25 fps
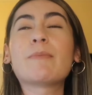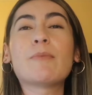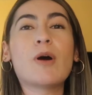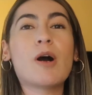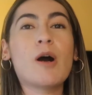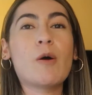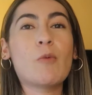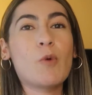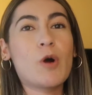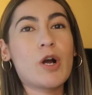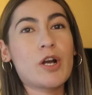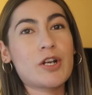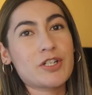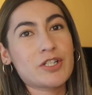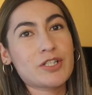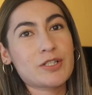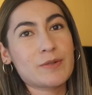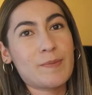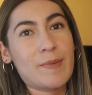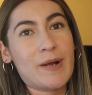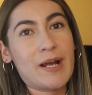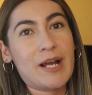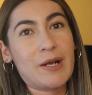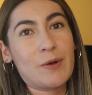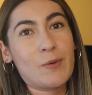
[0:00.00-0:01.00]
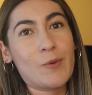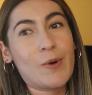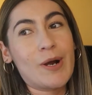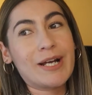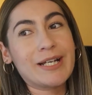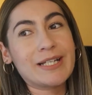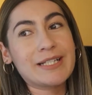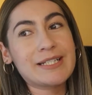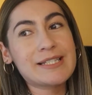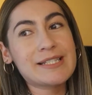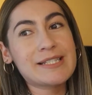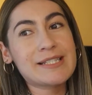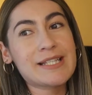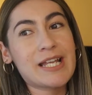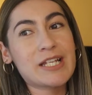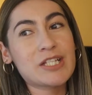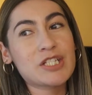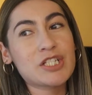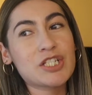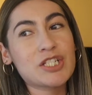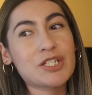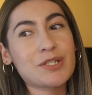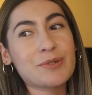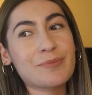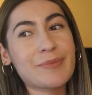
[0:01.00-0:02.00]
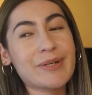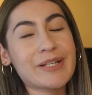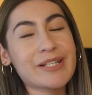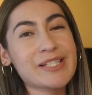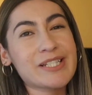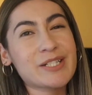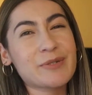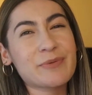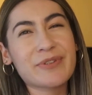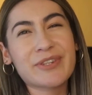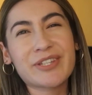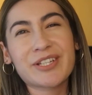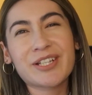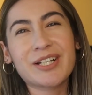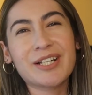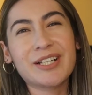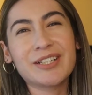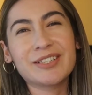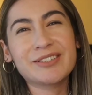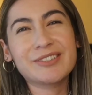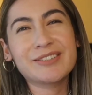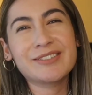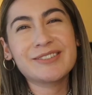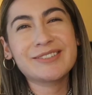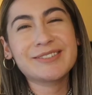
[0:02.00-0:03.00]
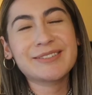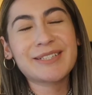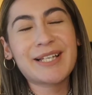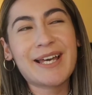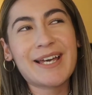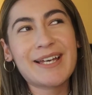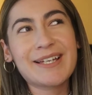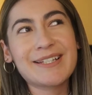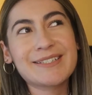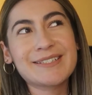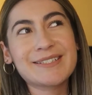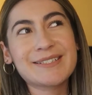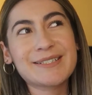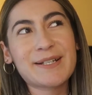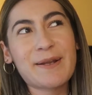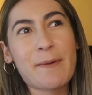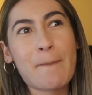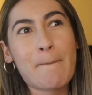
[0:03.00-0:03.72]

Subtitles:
mom washed my whites and she mixed it with the colors, and